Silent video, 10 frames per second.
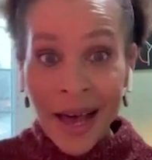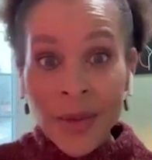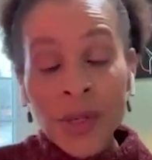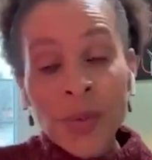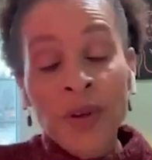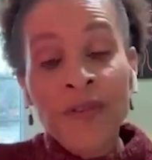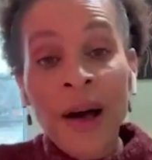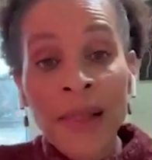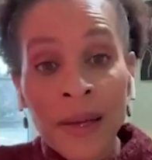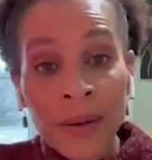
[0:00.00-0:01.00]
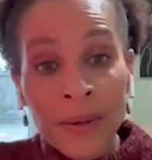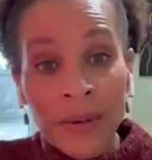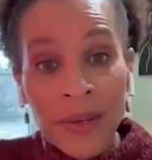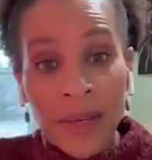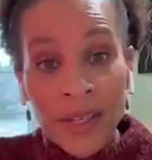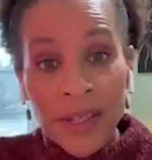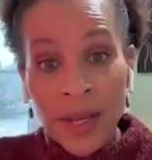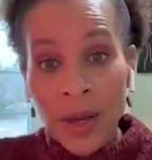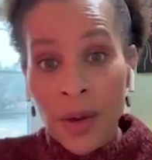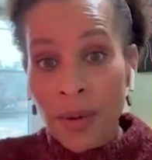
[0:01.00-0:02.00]
others will follow.
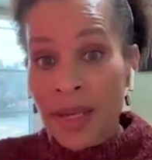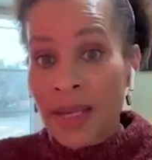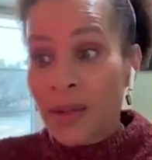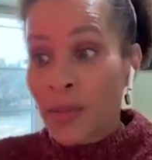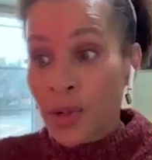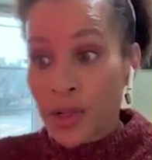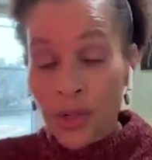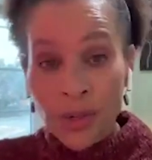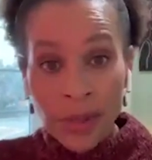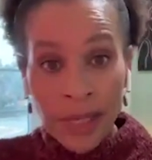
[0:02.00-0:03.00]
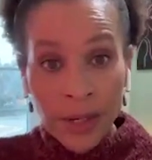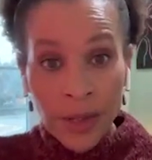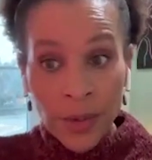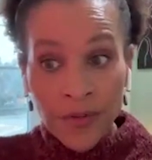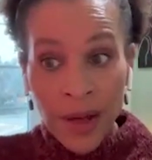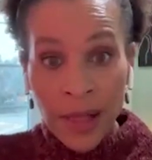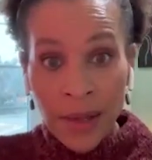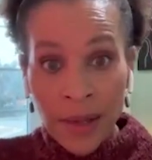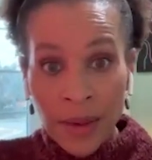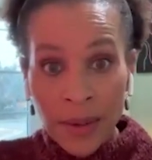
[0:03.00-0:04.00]
So more junior leaders will
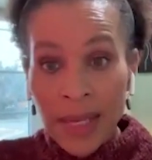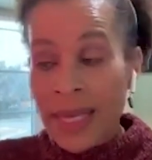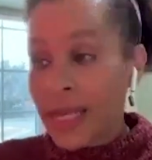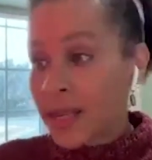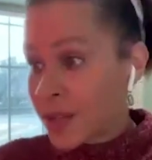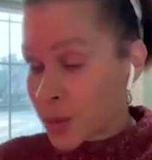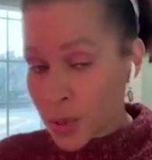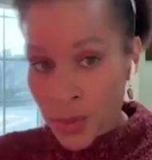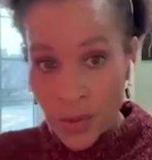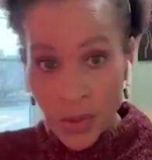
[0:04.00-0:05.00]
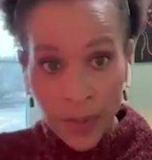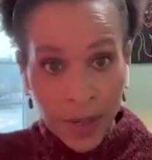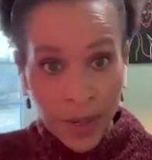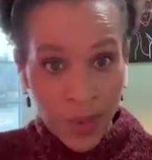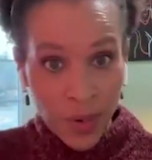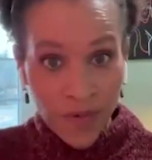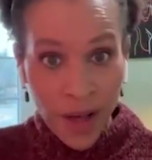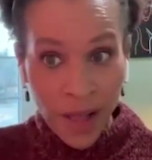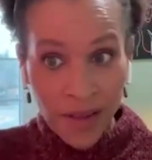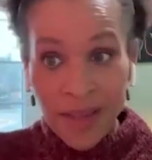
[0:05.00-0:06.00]
follow, individual contributors will
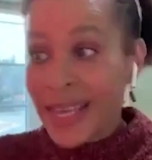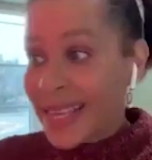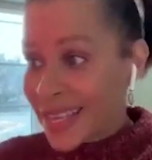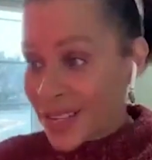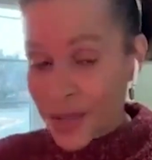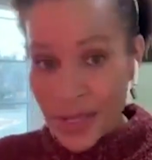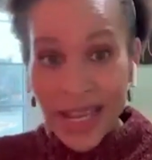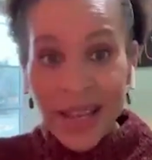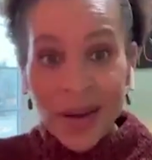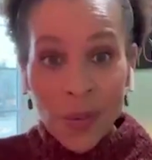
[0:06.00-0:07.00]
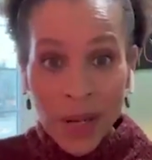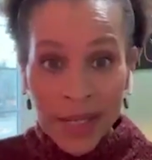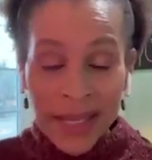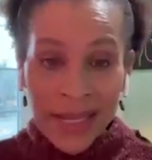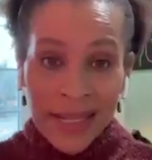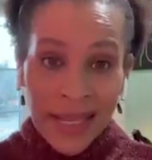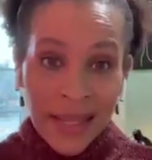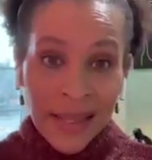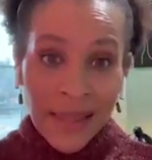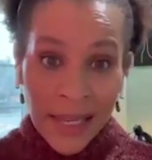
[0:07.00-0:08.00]
follow. Inter- Once they
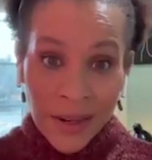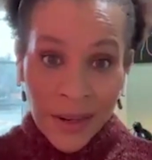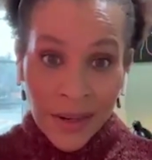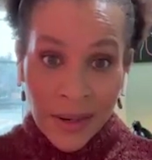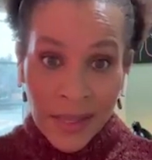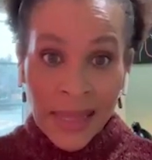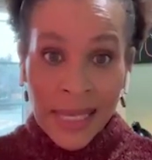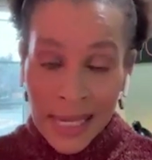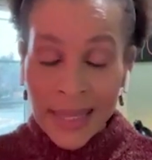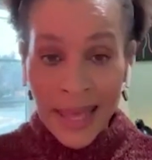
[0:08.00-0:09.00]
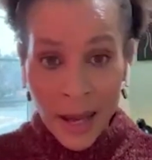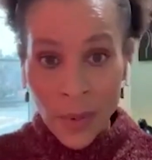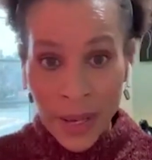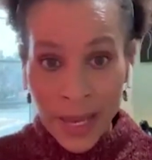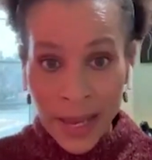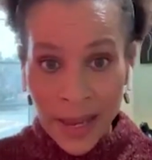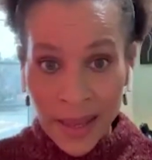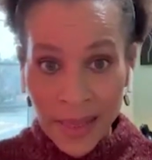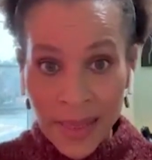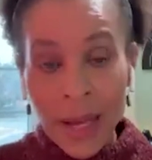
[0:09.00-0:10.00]
see a leader lead in that way,
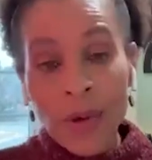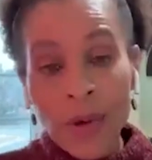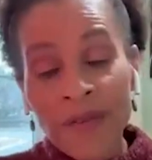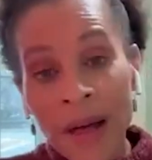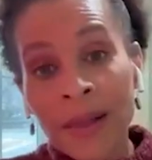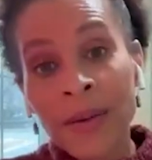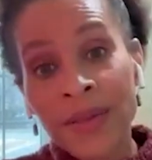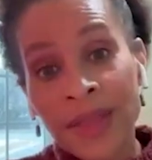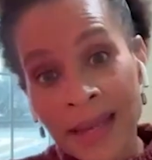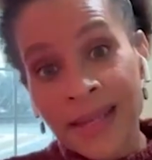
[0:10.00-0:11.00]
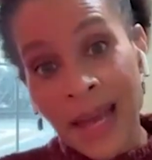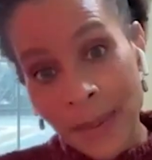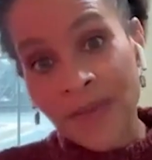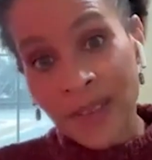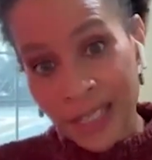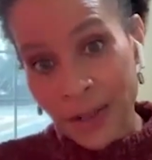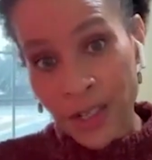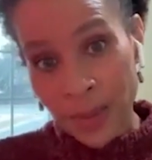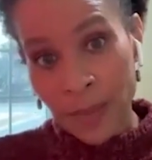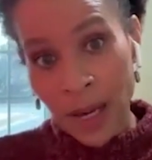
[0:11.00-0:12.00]
they will follow that type of
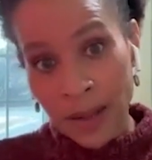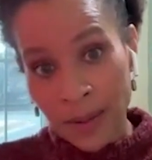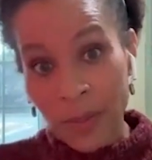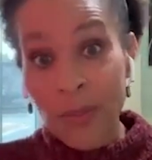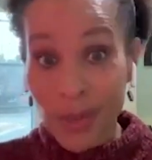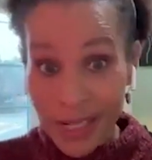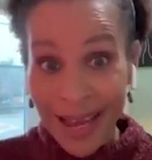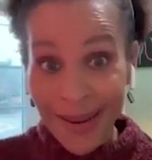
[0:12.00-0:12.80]
leadership model most